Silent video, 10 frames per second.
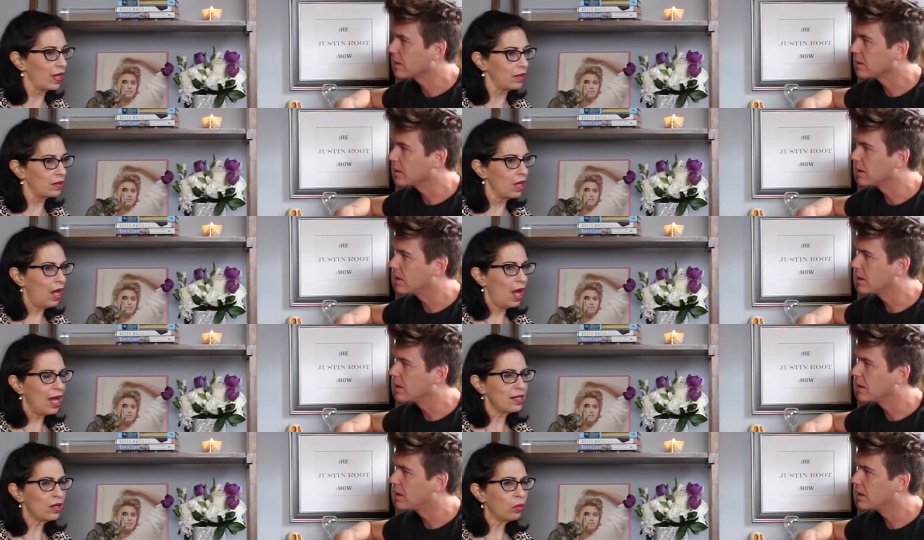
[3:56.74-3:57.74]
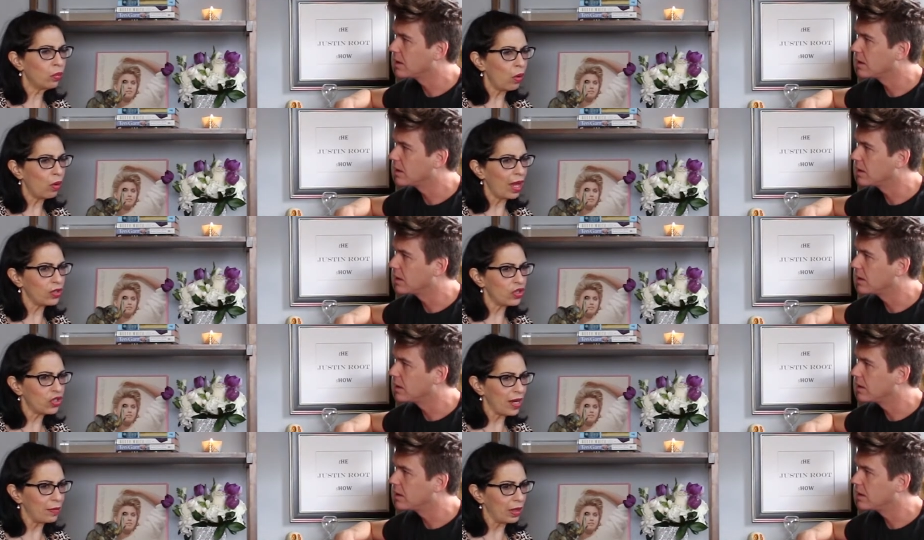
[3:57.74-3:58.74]
Speaker 1: things. I did a role on
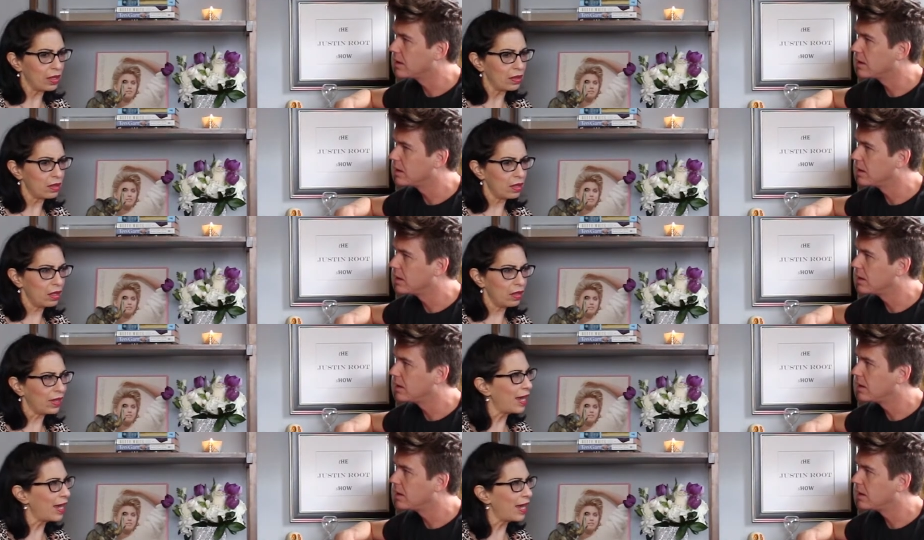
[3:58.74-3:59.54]
Shameless, the